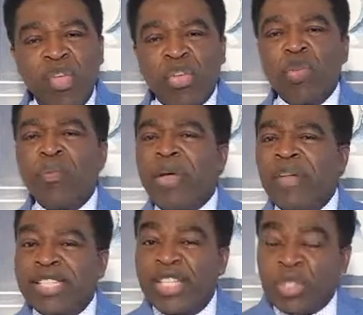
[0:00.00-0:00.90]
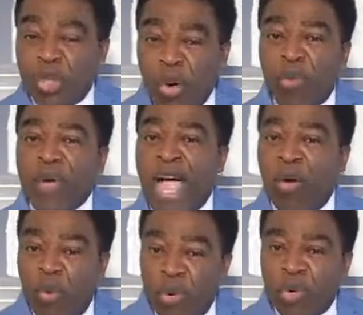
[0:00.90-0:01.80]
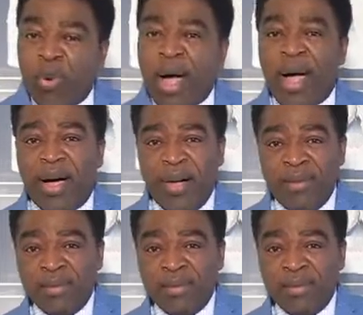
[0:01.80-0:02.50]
You may rediscover who you are.